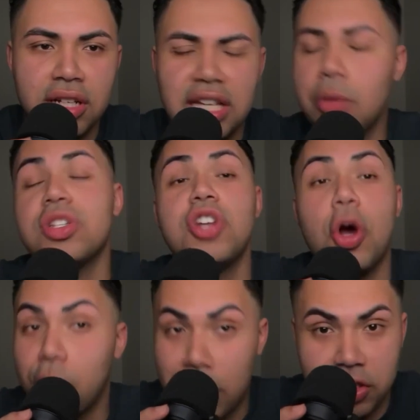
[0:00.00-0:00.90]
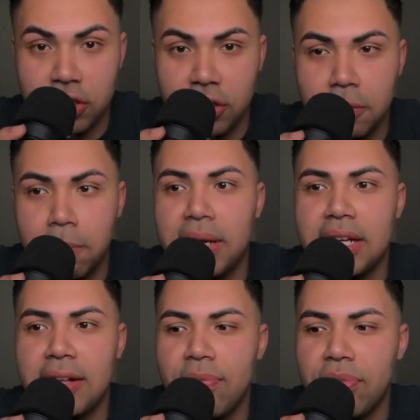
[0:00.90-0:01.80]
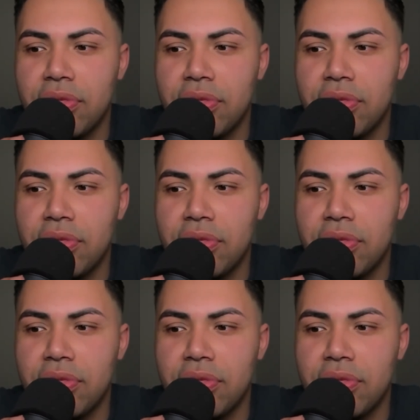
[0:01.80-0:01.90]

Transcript: It was no pressure, but